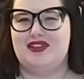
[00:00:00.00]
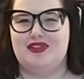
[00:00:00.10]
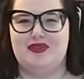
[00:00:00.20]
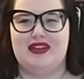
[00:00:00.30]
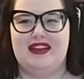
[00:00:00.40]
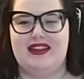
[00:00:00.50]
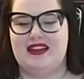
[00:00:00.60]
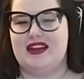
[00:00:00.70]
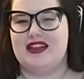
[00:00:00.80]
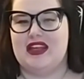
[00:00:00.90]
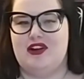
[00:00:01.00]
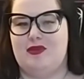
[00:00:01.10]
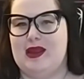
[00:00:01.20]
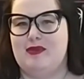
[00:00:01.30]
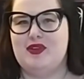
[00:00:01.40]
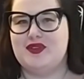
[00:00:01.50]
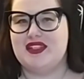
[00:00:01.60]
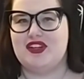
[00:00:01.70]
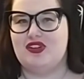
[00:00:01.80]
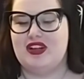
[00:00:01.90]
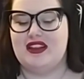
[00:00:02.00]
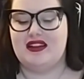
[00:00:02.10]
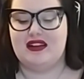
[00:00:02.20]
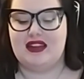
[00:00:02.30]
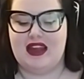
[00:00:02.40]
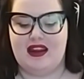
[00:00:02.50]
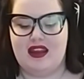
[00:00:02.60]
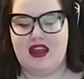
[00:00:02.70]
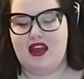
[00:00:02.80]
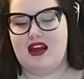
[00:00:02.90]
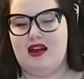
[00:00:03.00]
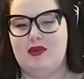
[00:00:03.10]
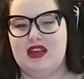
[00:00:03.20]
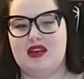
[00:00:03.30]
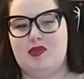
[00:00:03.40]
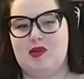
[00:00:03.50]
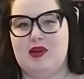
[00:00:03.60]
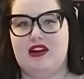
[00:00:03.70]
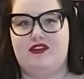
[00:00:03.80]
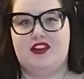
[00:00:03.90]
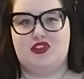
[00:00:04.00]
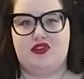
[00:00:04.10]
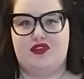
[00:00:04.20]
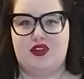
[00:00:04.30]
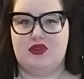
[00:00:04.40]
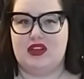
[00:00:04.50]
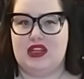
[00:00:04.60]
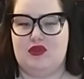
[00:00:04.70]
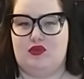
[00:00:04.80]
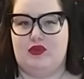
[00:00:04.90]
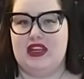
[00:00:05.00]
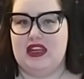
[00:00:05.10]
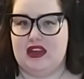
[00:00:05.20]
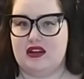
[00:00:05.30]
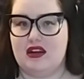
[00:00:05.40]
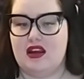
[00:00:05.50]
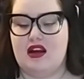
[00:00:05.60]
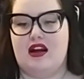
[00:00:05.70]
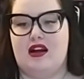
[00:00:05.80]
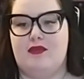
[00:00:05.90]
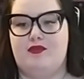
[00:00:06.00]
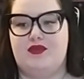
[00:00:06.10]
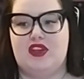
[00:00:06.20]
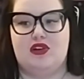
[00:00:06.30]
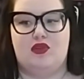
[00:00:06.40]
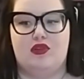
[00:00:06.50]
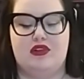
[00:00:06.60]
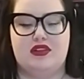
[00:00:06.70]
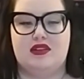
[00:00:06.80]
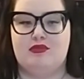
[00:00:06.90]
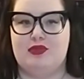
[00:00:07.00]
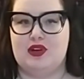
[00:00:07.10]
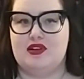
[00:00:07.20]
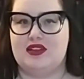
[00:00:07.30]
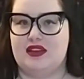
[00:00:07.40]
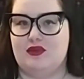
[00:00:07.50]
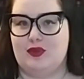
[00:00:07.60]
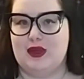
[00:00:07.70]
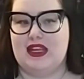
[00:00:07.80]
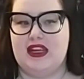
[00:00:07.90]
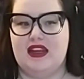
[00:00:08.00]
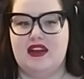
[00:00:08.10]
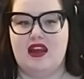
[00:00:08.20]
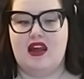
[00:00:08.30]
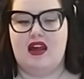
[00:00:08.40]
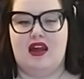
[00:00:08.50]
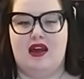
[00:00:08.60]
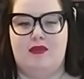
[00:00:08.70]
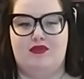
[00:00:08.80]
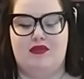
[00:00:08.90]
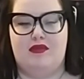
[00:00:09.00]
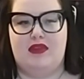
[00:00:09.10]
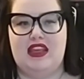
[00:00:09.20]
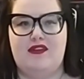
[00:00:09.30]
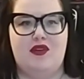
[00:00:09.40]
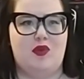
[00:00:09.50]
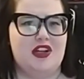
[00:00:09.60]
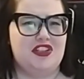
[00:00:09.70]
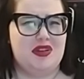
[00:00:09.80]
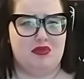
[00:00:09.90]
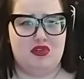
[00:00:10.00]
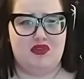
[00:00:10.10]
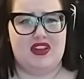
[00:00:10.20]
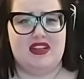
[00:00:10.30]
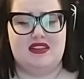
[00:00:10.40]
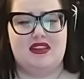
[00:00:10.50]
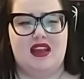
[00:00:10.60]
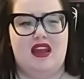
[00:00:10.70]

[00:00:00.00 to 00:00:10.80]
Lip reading: do anything like that or make music or anything like that, it could be beneficial for you to like read, order some books and read, even watching movies,